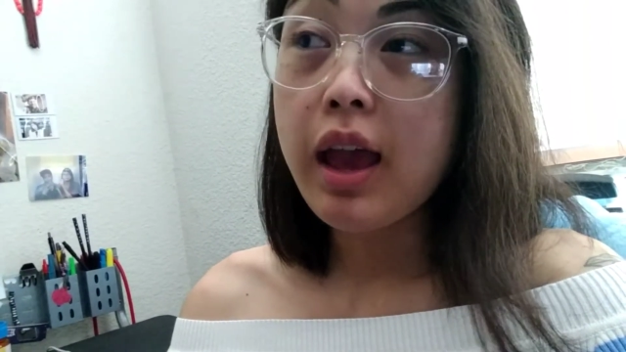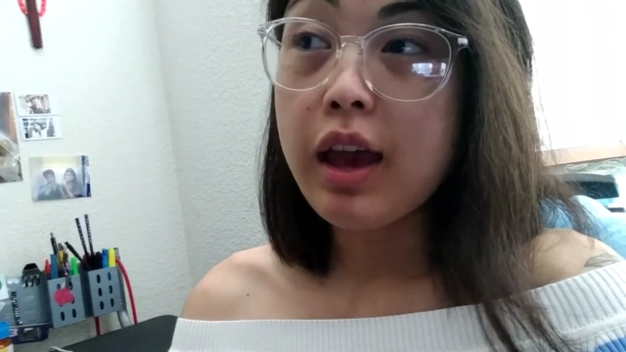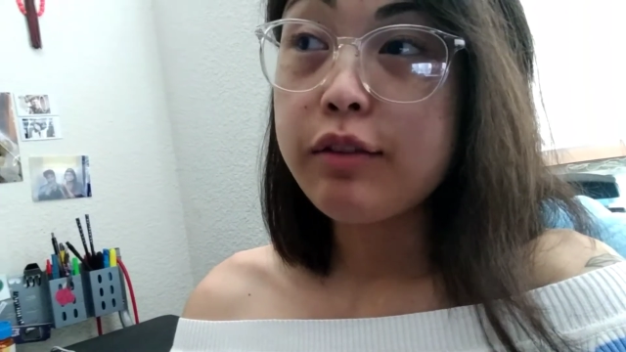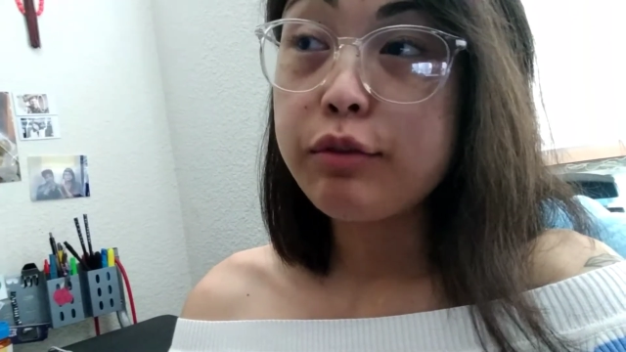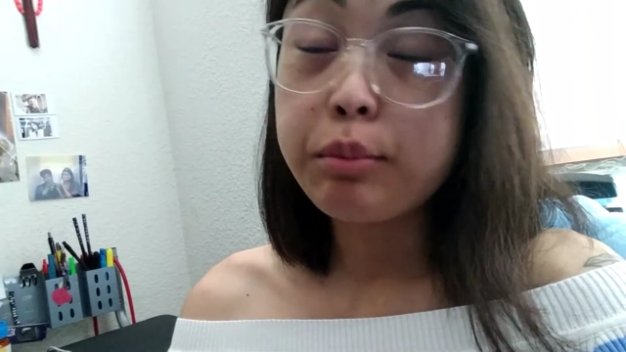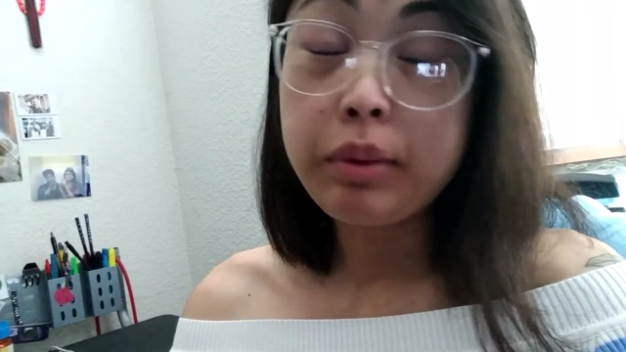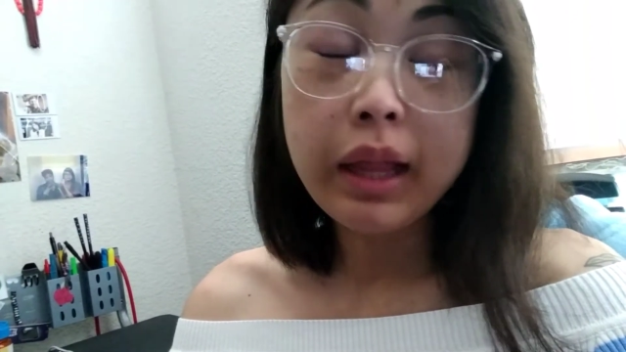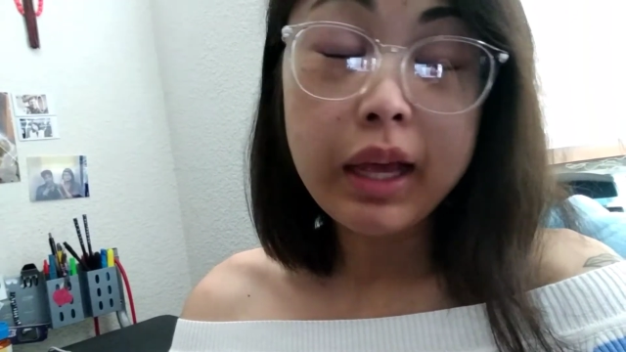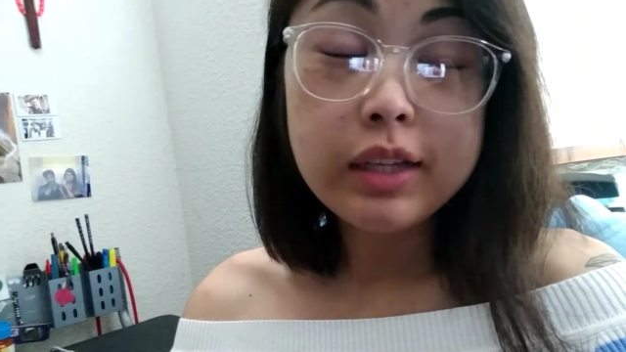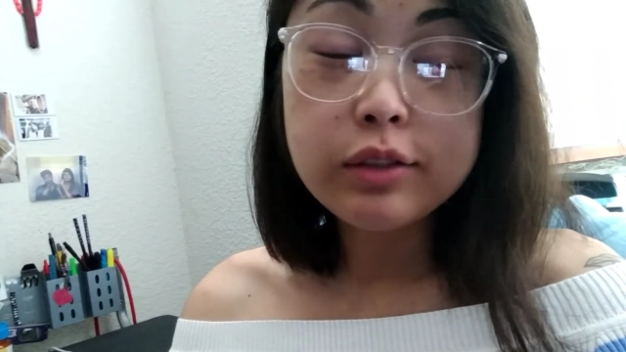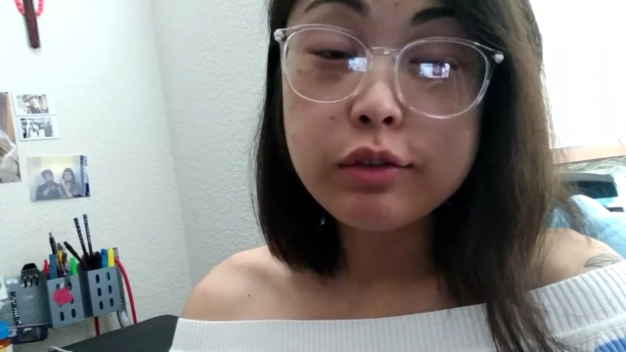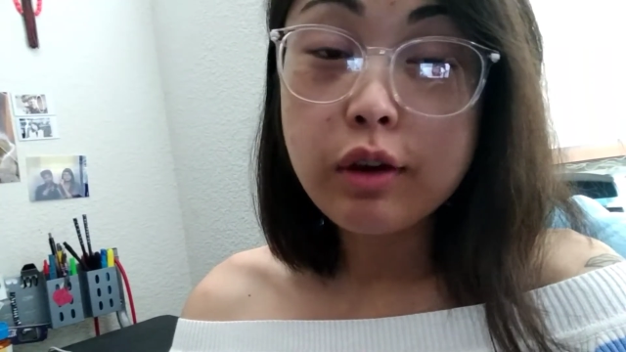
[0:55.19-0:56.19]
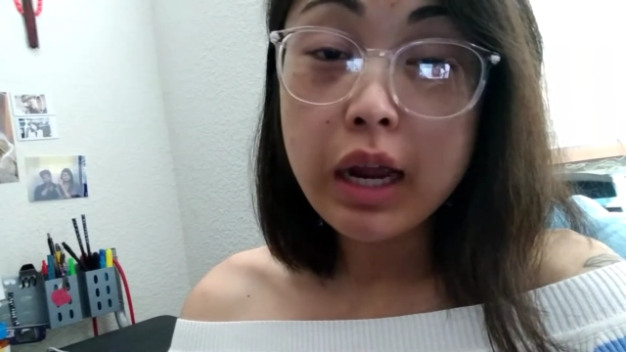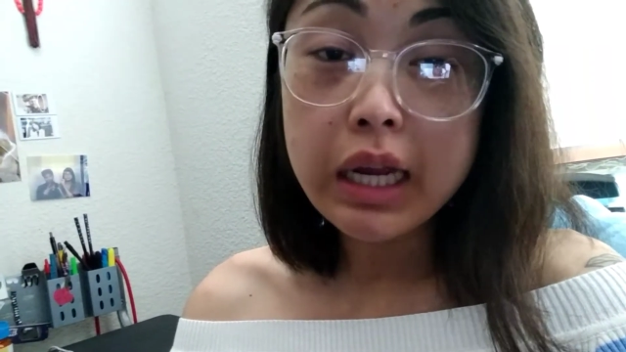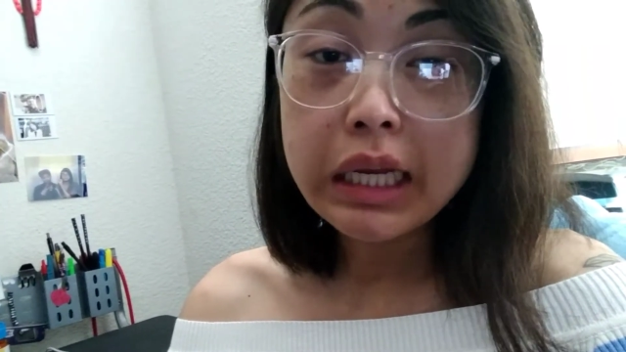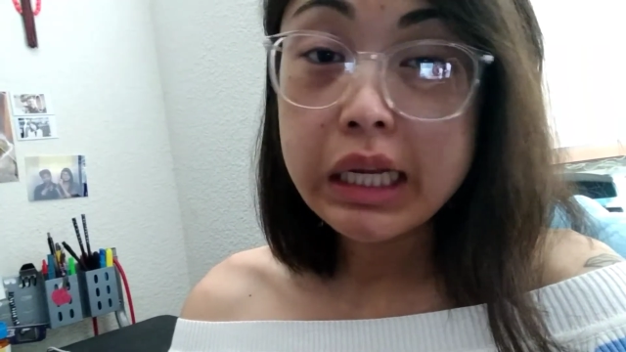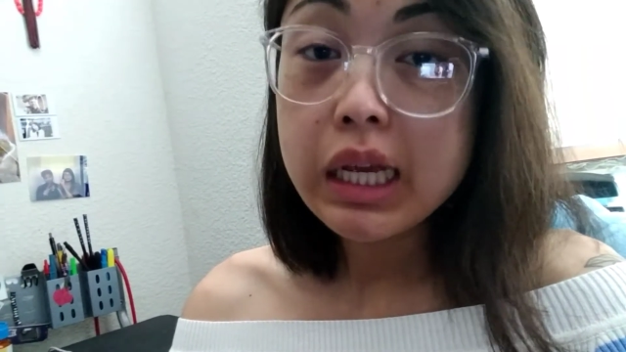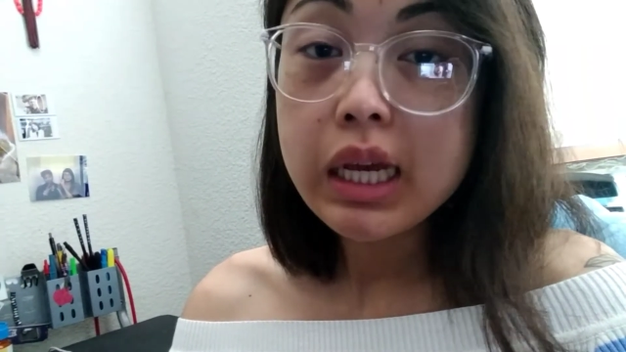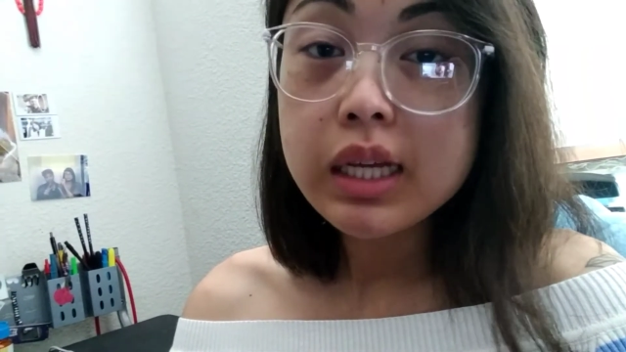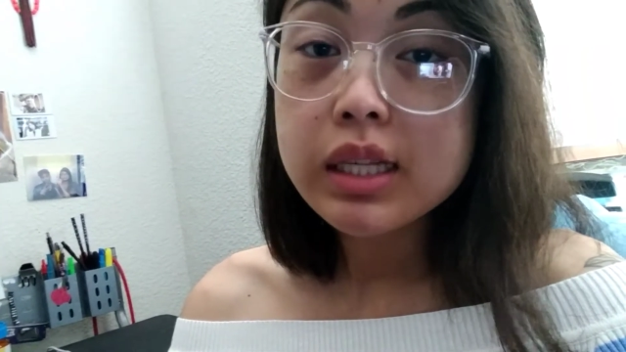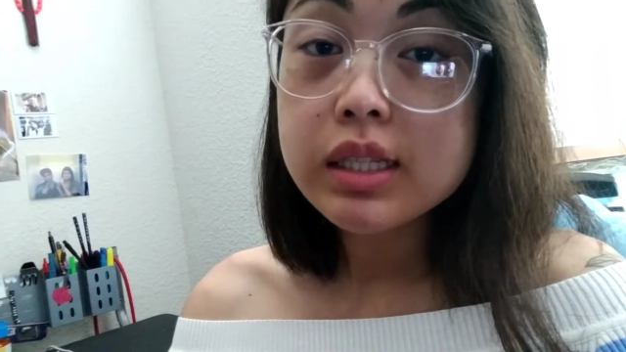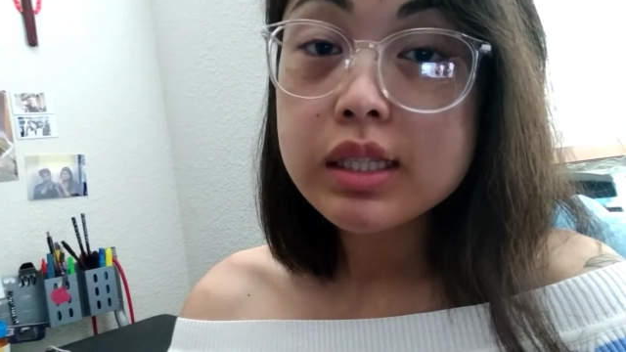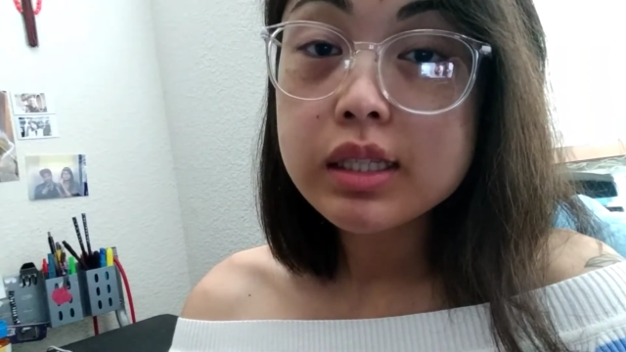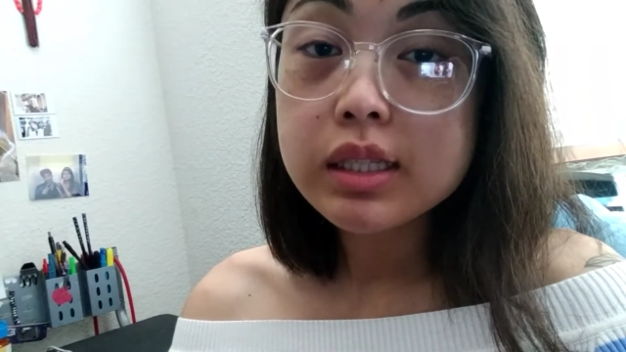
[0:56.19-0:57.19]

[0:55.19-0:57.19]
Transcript: have plans for ideas,